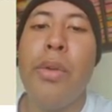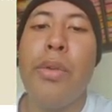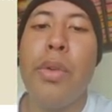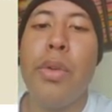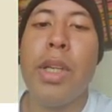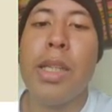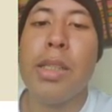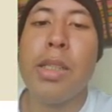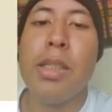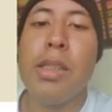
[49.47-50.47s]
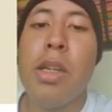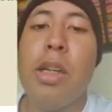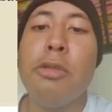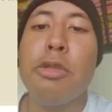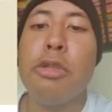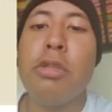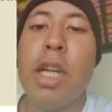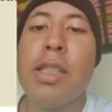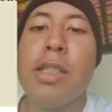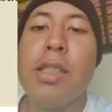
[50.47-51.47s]
flue gases, to
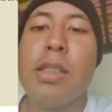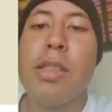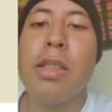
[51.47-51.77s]
raise